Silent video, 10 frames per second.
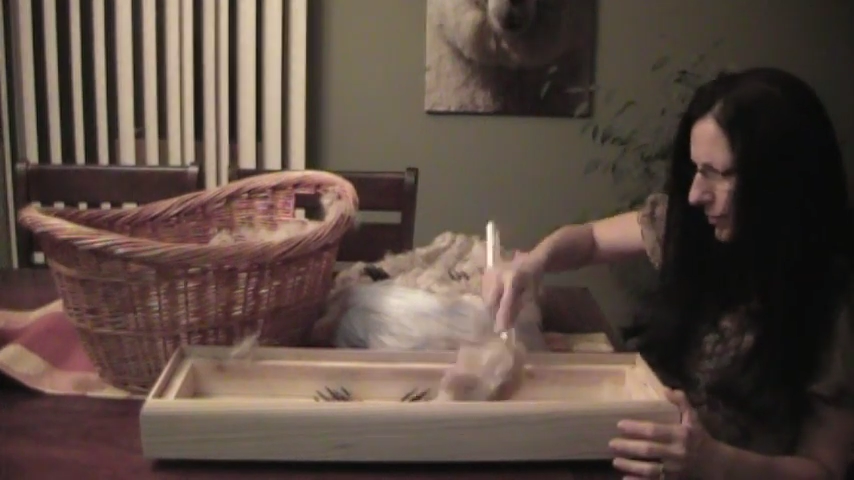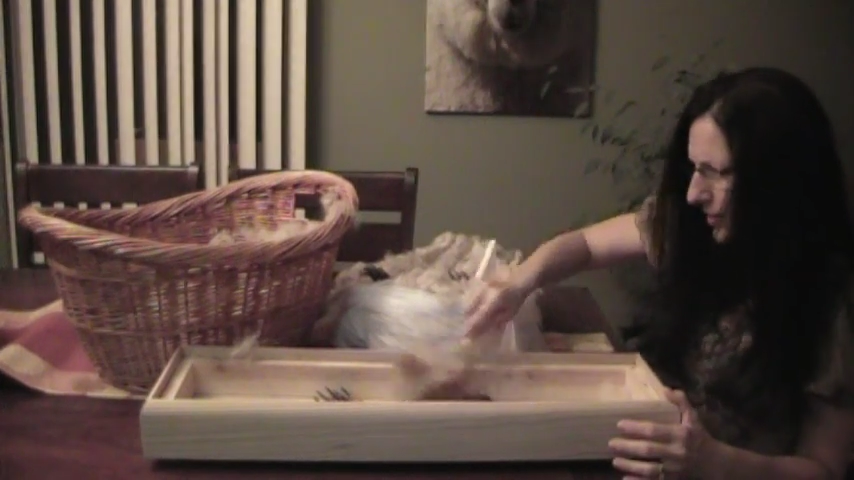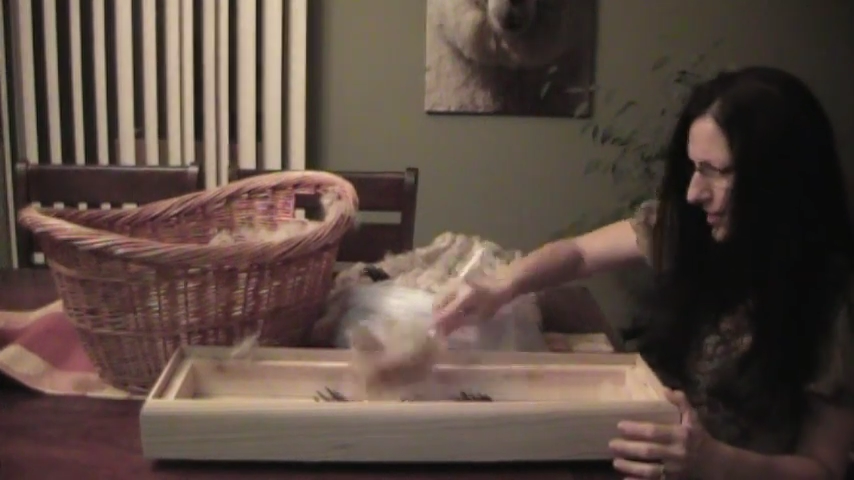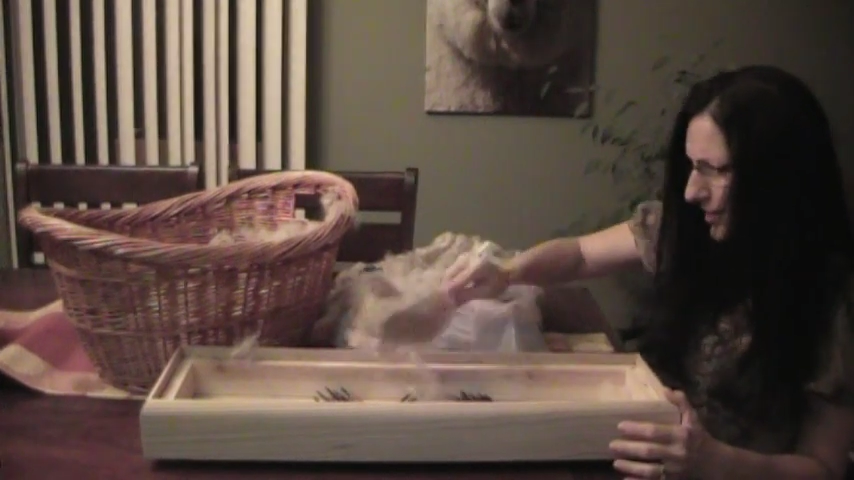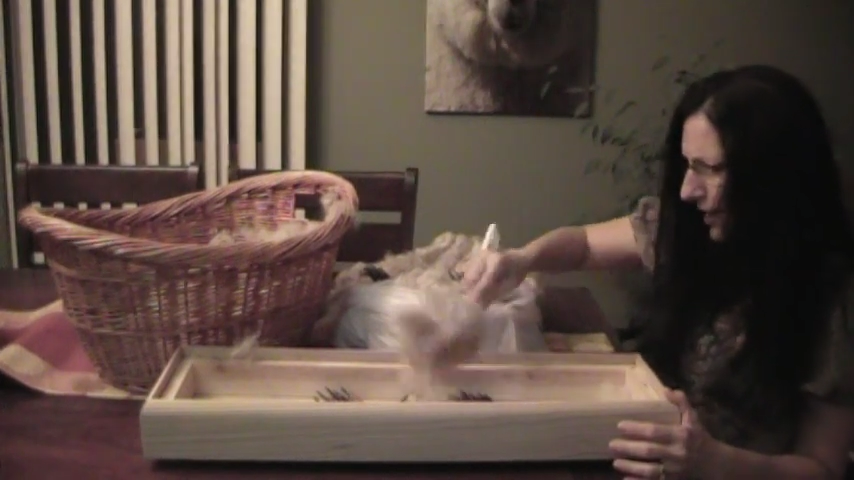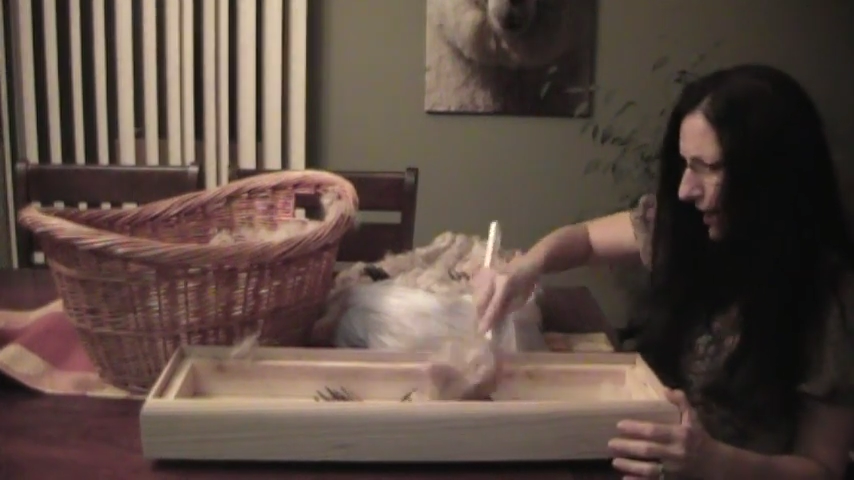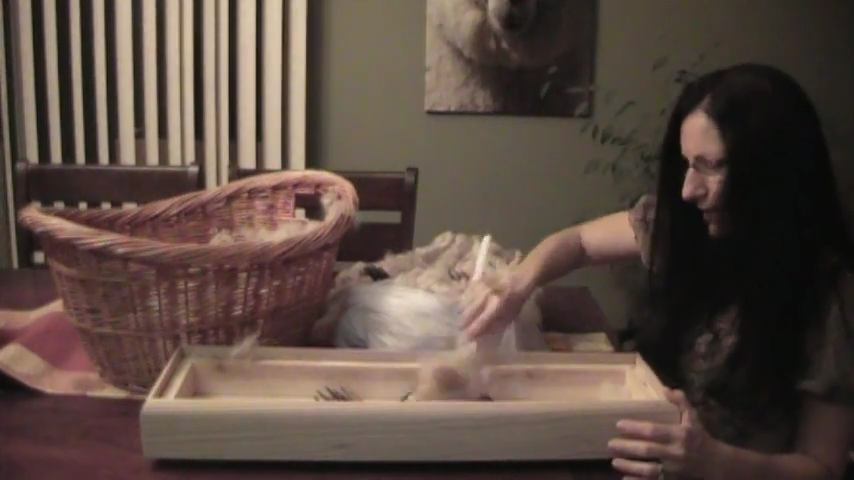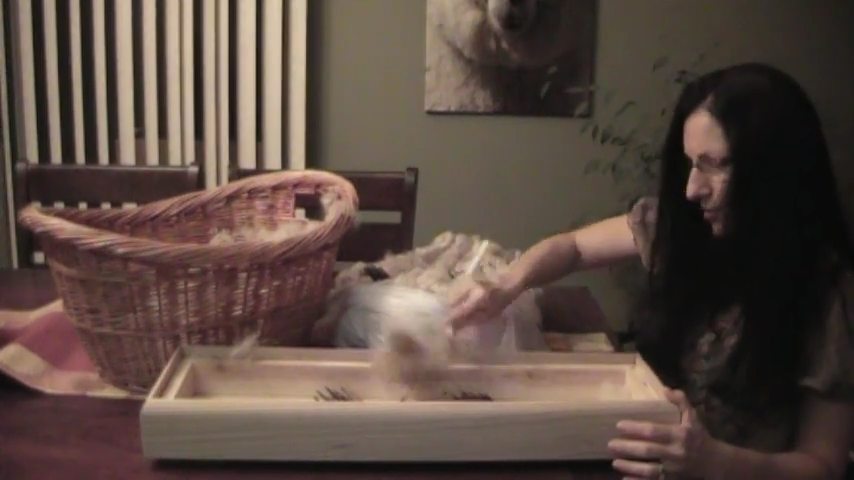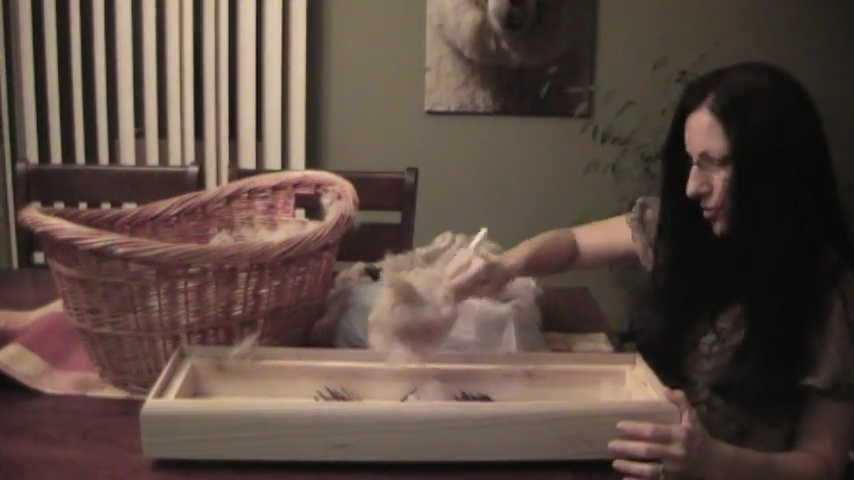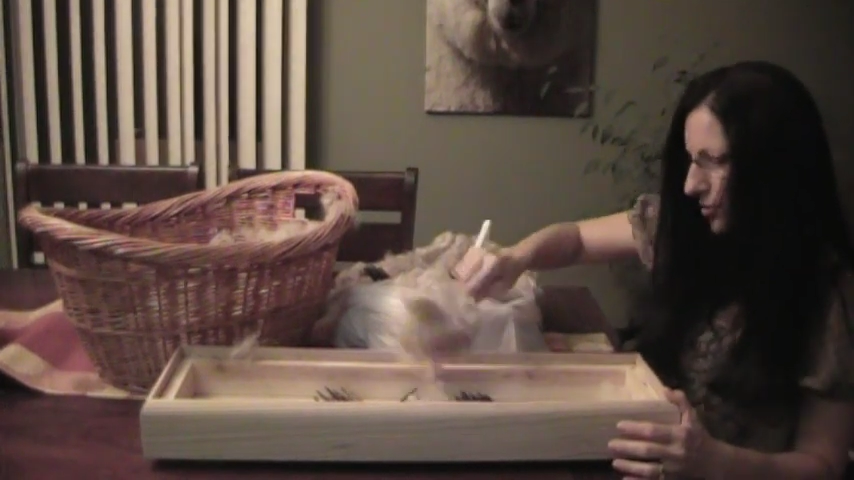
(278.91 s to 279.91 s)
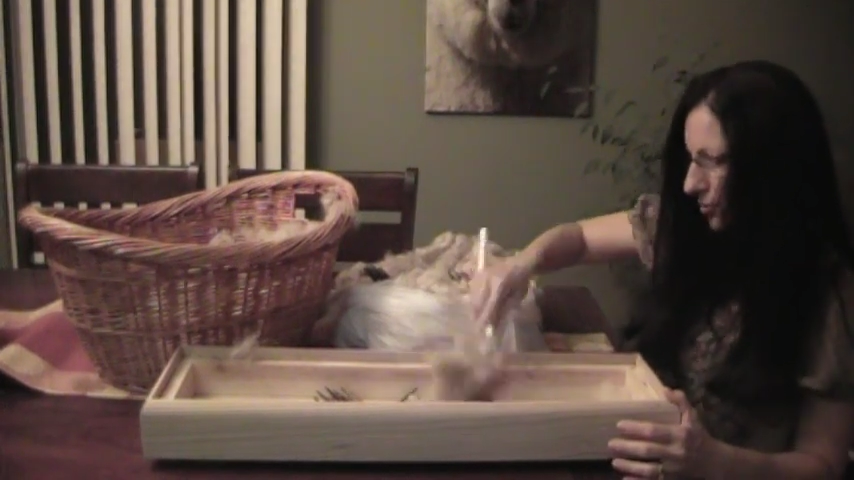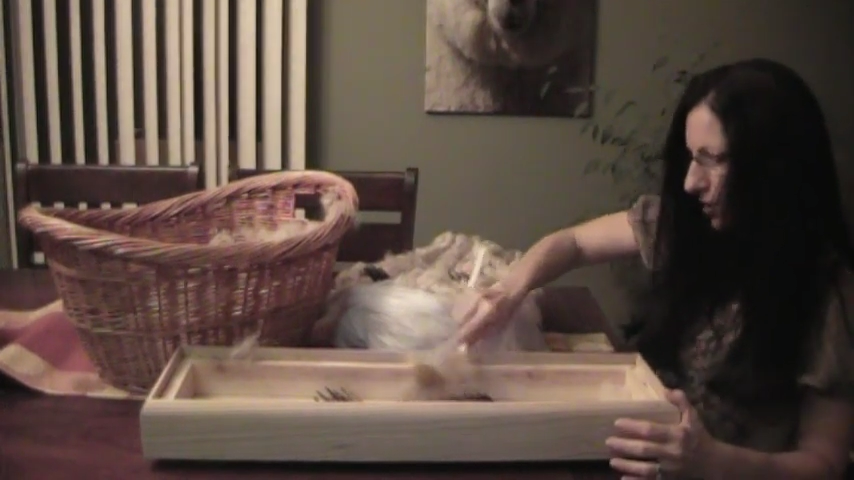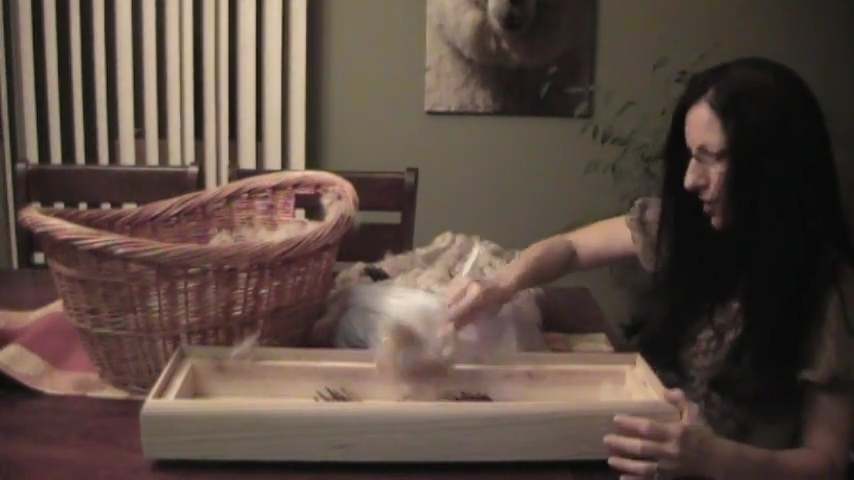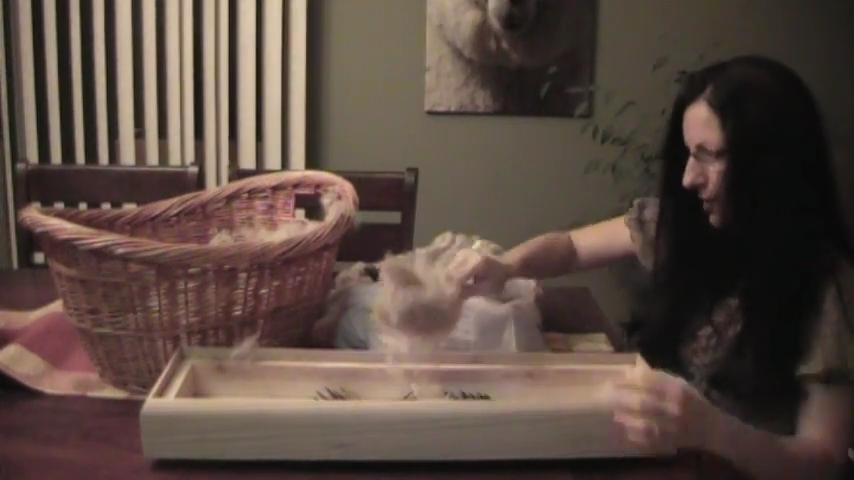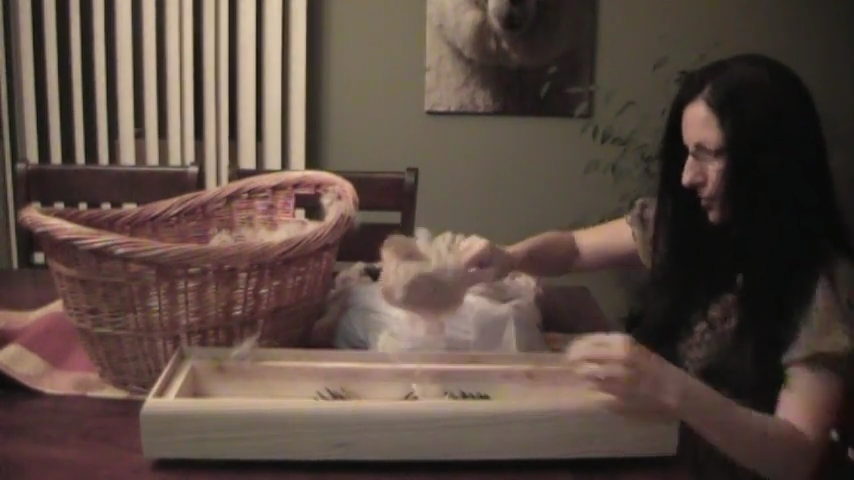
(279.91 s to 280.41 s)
pieces of hay that just don't come